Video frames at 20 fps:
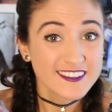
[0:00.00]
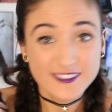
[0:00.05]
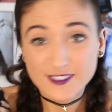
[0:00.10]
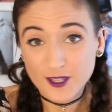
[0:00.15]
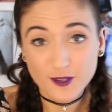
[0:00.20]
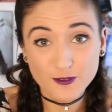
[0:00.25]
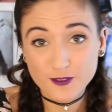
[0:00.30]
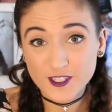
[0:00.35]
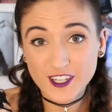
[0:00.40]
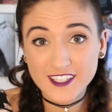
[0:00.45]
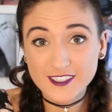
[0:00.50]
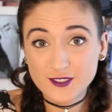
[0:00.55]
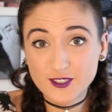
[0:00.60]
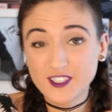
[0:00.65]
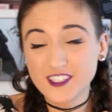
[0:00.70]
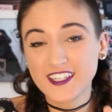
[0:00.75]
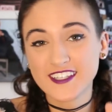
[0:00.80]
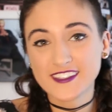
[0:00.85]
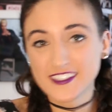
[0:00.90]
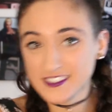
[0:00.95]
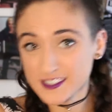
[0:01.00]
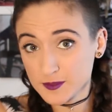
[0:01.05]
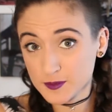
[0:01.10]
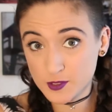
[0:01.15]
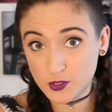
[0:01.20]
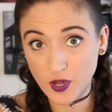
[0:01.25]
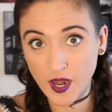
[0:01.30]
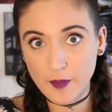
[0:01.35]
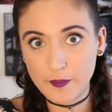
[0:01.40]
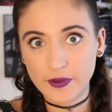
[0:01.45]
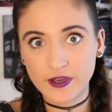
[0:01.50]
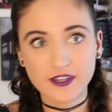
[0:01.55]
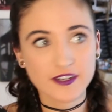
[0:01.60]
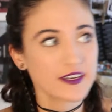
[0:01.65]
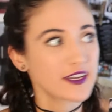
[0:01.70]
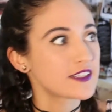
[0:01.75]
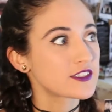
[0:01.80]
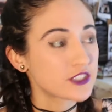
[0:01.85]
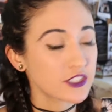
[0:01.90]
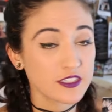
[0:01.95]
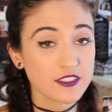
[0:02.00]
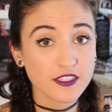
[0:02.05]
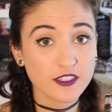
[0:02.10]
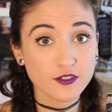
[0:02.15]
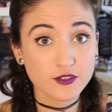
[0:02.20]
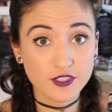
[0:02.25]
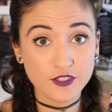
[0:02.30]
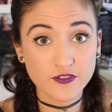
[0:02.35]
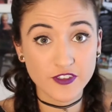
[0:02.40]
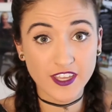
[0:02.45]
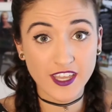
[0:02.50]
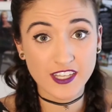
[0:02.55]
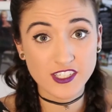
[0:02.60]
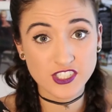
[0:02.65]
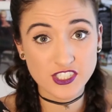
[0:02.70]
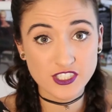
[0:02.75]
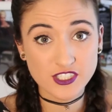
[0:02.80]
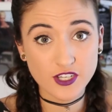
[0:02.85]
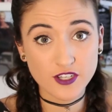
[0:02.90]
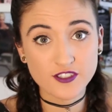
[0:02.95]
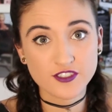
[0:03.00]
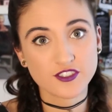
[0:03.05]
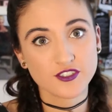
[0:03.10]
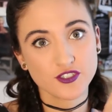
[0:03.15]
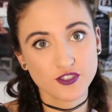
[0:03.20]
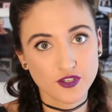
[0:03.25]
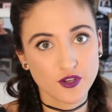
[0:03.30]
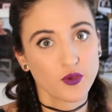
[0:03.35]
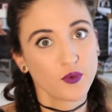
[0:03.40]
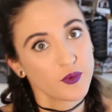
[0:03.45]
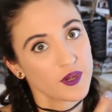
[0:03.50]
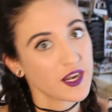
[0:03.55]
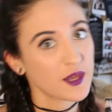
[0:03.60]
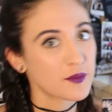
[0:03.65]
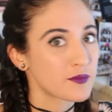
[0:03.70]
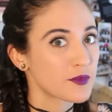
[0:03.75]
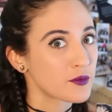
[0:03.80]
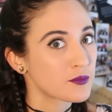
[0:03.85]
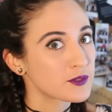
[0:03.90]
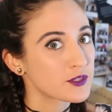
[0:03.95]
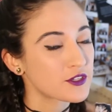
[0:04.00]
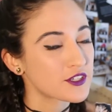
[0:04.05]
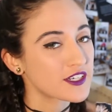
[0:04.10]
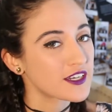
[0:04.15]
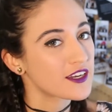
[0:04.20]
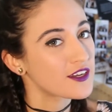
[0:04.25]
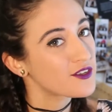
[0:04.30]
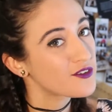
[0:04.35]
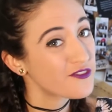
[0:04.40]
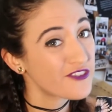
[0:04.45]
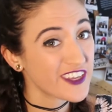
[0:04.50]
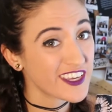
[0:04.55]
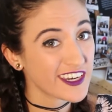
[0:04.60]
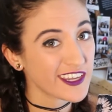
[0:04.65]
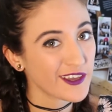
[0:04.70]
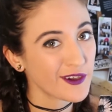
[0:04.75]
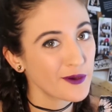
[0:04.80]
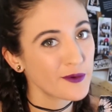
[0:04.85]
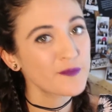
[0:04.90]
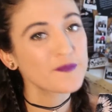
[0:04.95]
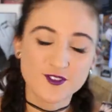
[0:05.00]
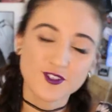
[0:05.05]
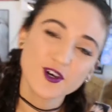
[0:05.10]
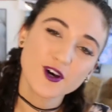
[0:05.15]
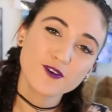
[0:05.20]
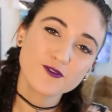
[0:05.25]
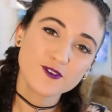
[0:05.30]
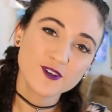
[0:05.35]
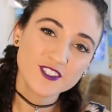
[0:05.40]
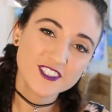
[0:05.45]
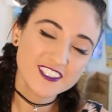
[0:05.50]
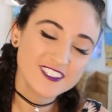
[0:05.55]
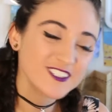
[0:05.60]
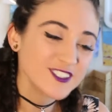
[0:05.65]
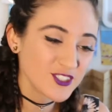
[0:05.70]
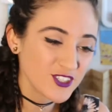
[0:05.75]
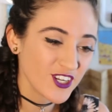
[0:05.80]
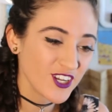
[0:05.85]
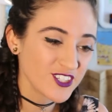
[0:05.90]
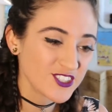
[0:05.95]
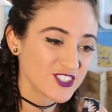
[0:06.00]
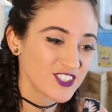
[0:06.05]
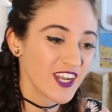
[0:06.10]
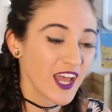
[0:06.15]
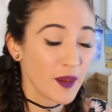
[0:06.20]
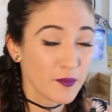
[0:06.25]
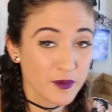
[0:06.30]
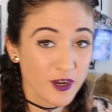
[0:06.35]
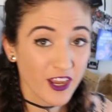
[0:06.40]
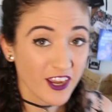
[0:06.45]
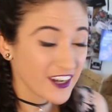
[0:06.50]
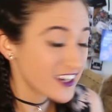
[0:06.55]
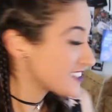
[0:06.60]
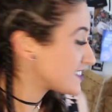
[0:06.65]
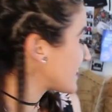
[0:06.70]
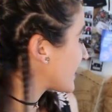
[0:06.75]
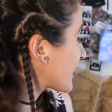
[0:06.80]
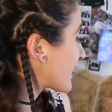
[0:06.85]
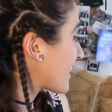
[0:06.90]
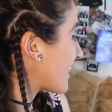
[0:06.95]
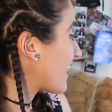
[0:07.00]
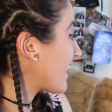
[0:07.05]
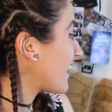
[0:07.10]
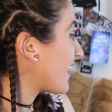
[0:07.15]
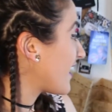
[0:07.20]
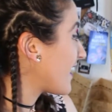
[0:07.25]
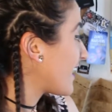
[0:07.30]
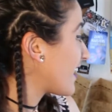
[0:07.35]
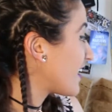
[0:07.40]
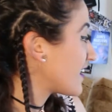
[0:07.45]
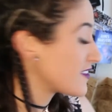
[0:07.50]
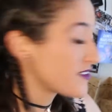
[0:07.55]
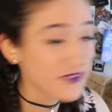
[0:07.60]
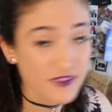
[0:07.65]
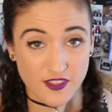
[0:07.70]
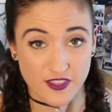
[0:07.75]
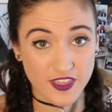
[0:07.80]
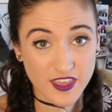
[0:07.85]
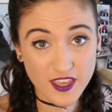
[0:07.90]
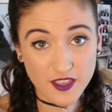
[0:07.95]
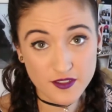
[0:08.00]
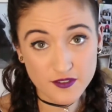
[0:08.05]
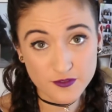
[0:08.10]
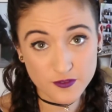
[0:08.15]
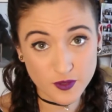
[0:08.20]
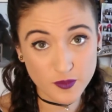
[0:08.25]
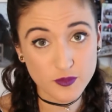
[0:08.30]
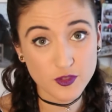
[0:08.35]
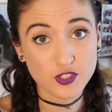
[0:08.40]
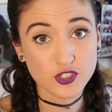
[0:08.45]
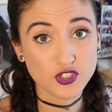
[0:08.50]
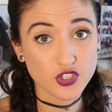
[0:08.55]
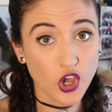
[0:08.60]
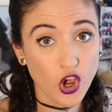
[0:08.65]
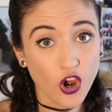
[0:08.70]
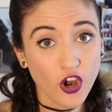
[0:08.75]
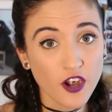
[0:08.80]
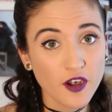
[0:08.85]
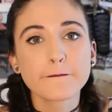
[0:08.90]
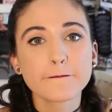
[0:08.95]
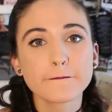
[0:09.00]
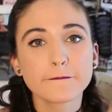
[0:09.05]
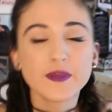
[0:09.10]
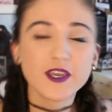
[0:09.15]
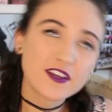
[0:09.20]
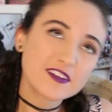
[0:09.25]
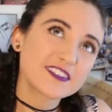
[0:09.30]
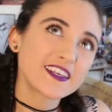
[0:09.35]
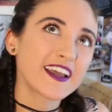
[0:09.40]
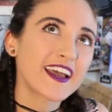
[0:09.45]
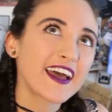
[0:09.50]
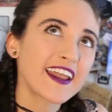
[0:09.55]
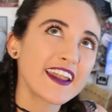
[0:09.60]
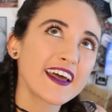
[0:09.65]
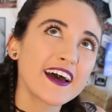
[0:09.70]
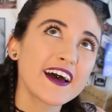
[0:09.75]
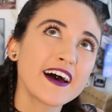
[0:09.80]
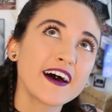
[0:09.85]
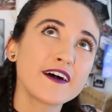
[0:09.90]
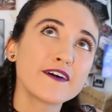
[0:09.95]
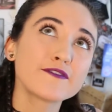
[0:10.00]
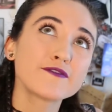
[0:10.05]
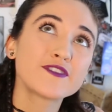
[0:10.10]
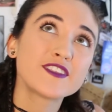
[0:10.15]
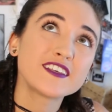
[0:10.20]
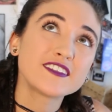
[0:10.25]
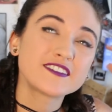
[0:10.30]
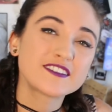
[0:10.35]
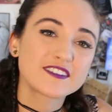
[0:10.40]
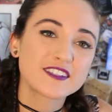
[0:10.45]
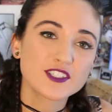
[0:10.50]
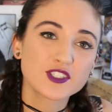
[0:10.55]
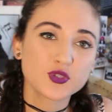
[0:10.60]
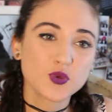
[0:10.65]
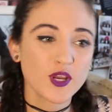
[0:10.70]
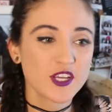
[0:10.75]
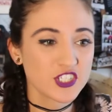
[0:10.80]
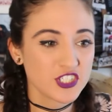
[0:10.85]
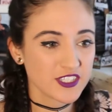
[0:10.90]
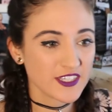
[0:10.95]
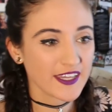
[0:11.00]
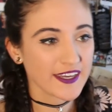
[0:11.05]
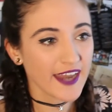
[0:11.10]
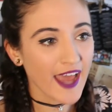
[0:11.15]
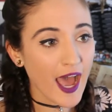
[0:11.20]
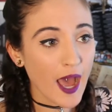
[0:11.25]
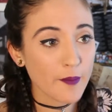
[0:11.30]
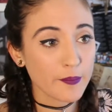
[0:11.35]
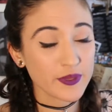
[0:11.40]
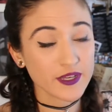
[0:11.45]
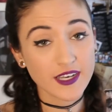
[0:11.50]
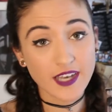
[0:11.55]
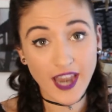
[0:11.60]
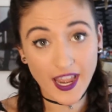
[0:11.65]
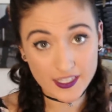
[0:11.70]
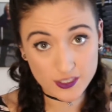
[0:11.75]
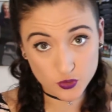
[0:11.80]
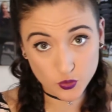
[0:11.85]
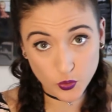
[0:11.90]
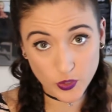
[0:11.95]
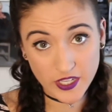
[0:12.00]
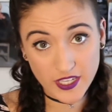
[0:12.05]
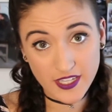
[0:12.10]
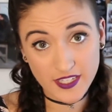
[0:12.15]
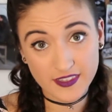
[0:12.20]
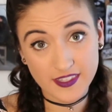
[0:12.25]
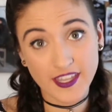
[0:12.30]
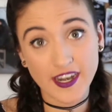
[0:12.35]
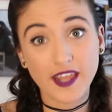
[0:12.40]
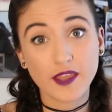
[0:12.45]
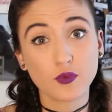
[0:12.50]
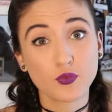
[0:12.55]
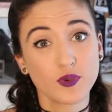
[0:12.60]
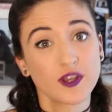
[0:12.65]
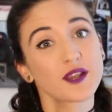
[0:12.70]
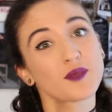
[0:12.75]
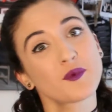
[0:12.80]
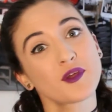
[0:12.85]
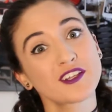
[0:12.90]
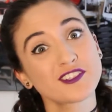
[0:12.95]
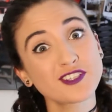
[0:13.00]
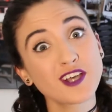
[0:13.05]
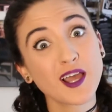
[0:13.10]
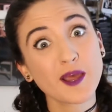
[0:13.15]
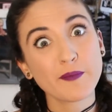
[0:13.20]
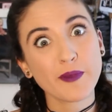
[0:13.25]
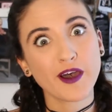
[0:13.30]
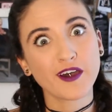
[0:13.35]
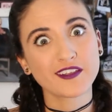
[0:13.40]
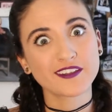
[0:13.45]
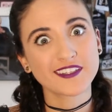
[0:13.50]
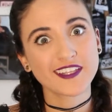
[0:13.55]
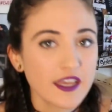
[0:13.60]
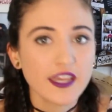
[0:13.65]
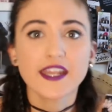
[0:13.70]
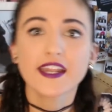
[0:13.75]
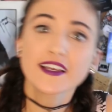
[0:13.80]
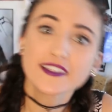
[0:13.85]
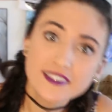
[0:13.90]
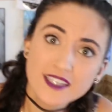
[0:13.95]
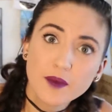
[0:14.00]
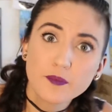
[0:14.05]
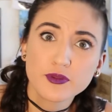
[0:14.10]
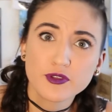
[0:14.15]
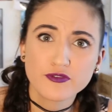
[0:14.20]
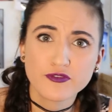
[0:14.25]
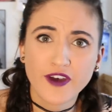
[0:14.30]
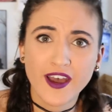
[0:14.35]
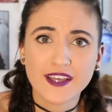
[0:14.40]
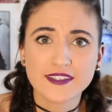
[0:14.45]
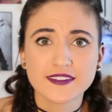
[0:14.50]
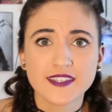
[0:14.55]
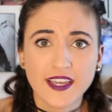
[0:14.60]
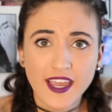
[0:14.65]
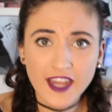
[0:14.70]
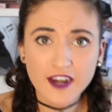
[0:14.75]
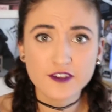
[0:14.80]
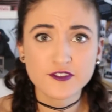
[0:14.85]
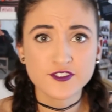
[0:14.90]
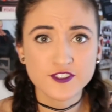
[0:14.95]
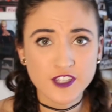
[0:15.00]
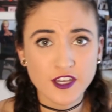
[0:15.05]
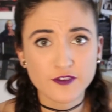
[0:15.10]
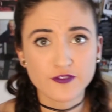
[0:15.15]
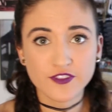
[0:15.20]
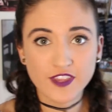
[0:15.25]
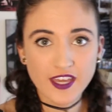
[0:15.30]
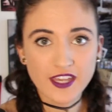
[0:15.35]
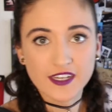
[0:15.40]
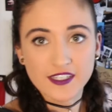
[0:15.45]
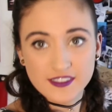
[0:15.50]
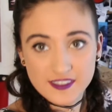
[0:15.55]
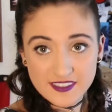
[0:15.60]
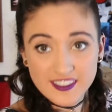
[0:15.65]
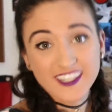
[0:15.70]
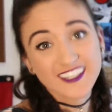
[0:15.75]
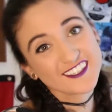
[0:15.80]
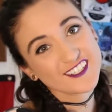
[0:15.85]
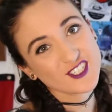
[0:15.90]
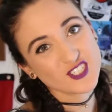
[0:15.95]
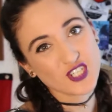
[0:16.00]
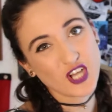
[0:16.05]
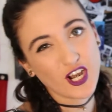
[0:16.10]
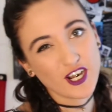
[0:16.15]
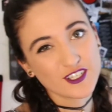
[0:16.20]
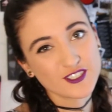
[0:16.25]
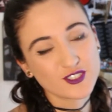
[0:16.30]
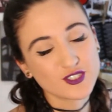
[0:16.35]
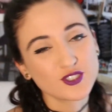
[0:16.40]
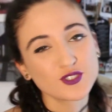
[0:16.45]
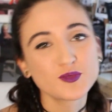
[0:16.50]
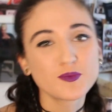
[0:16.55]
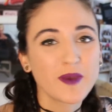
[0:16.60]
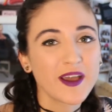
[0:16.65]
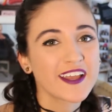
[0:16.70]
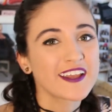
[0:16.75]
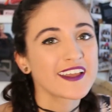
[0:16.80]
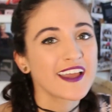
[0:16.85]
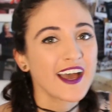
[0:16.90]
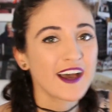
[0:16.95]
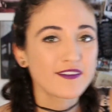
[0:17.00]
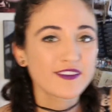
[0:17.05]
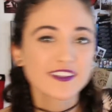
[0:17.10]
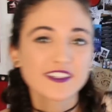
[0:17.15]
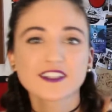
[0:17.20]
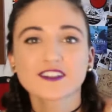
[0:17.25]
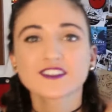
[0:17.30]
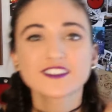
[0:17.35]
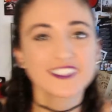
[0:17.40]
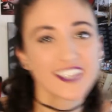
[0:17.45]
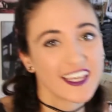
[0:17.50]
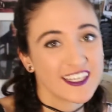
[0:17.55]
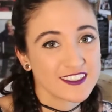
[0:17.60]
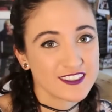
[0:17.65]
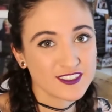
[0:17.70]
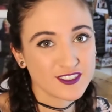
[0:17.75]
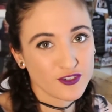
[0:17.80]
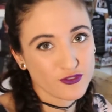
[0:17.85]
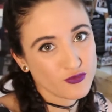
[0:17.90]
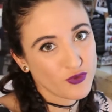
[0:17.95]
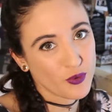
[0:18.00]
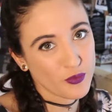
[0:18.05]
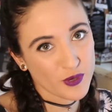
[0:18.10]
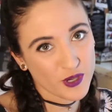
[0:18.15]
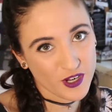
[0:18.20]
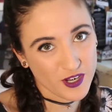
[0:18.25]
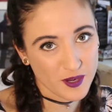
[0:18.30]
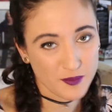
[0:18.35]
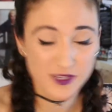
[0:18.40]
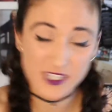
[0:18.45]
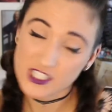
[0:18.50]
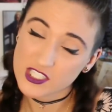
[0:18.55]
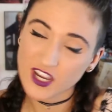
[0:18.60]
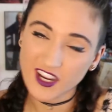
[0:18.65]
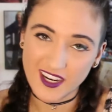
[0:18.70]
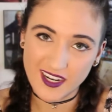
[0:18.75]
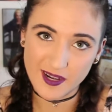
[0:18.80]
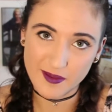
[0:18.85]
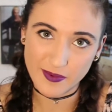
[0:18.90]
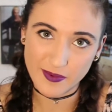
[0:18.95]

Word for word: don't forget to click the subscribe button and turn the notifications on so you know when I'm uploading a new video. So for this introduction, I'm not gonna take a thing from the jar because I kind of have this situation that happened last week that I really want to talk about. It exemplifies the kind of stuff that is in the jar, so you might have a little taste of what we're gonna be talking